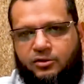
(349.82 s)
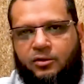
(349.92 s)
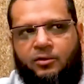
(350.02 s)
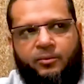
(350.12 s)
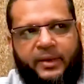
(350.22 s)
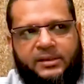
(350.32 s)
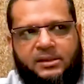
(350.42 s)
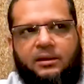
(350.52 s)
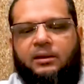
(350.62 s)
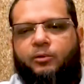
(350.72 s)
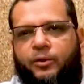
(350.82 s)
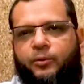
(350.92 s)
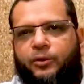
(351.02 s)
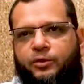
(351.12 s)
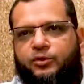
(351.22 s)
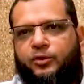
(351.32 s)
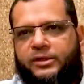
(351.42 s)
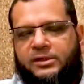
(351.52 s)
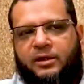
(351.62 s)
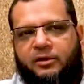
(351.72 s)
So basically, what we're going to do is
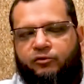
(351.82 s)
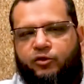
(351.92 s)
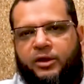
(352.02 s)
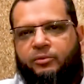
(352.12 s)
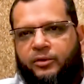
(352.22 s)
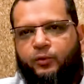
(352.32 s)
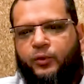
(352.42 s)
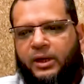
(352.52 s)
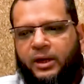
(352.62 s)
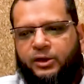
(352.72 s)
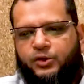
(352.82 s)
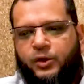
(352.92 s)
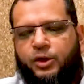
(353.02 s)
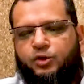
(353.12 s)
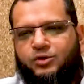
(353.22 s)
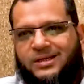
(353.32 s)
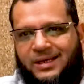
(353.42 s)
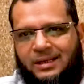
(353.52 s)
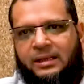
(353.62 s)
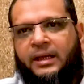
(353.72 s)
that if you can, we are showing you
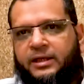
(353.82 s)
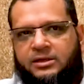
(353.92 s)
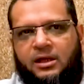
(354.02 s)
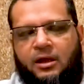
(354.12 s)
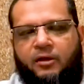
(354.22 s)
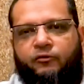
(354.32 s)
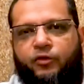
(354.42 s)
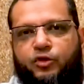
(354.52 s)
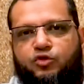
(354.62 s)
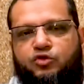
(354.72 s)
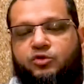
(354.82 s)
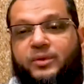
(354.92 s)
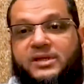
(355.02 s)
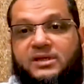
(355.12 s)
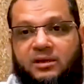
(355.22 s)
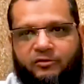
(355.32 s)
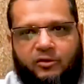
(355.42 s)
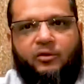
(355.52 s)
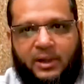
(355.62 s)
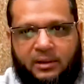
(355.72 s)
techniques for you to preserve
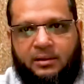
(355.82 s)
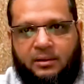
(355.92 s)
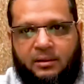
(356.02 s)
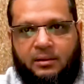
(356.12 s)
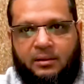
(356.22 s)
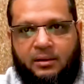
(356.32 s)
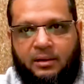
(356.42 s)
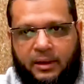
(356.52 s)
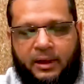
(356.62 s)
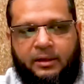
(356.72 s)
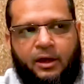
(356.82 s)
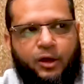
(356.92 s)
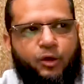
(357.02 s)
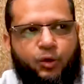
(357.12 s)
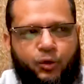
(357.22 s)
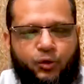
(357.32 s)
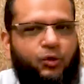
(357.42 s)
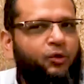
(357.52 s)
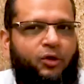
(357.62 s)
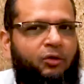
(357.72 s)
your wealth. Right. You
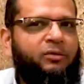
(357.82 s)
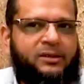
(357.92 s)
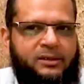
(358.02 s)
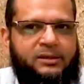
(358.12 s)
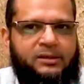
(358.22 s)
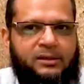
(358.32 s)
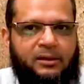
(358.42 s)
know your business.